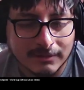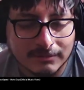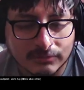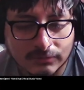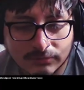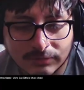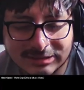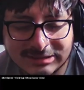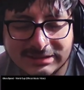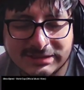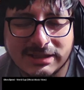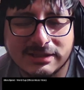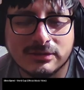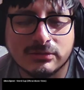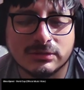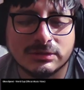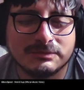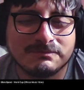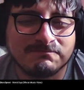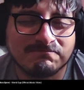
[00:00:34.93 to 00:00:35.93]
what's the other
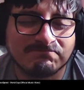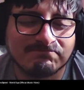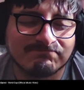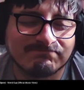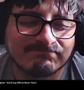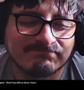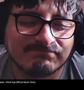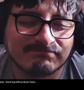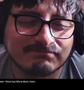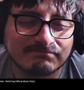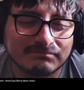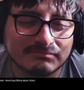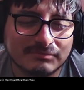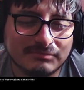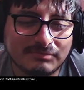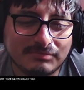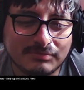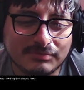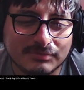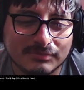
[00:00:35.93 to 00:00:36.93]
one?
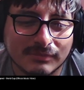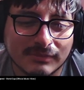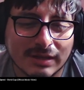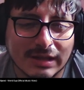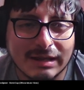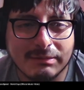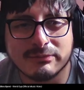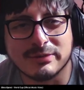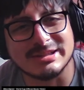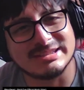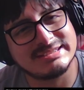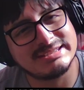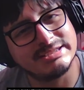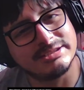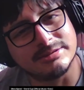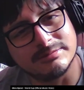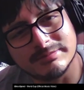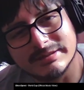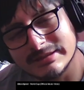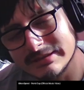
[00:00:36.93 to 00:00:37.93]
And
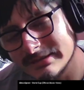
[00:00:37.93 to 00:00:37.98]
Brazil, man.